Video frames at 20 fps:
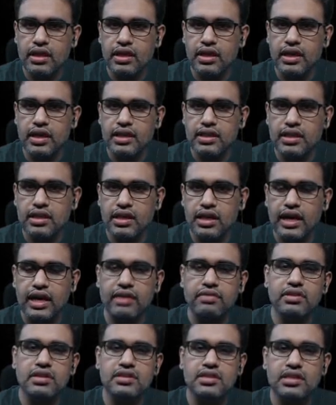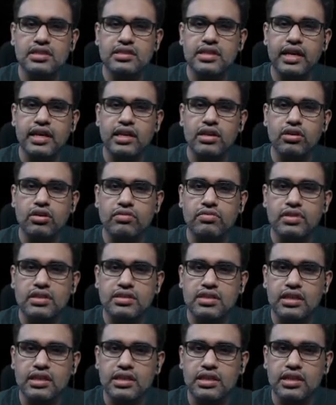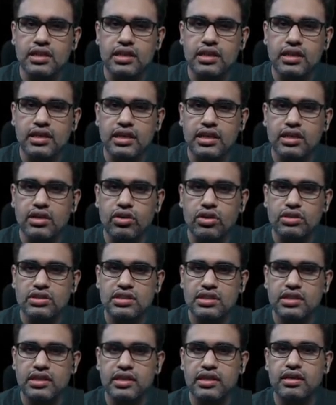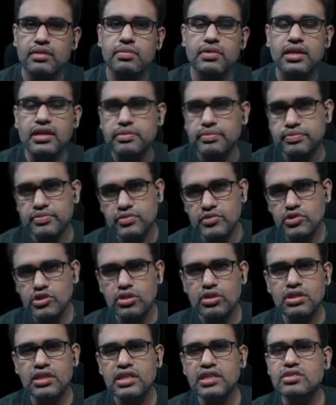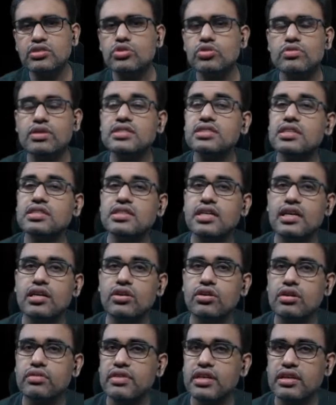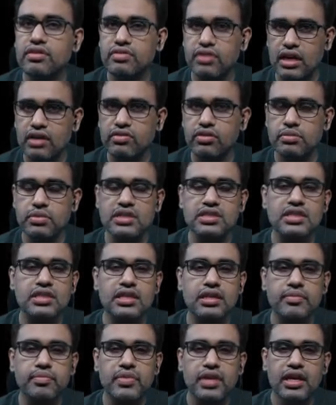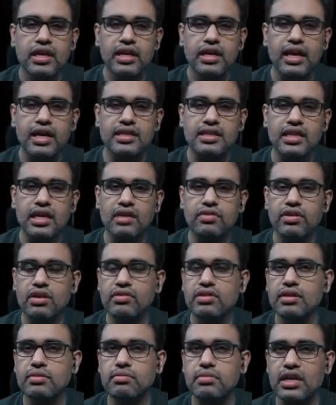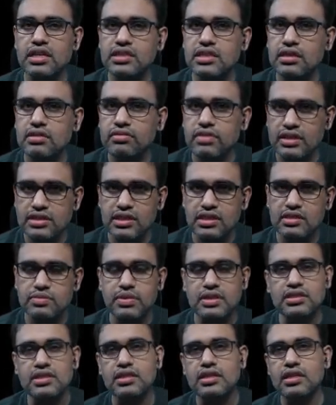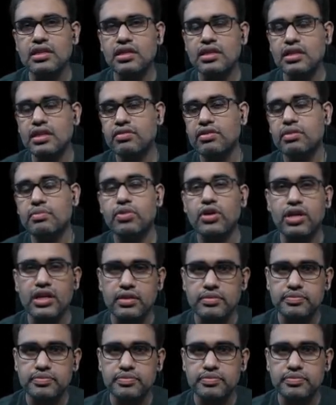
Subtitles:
and the IVC is carrying obviously the deoxygenated blood. So these two vessels are not very far from each other, and they are one of the major vessels present in our body.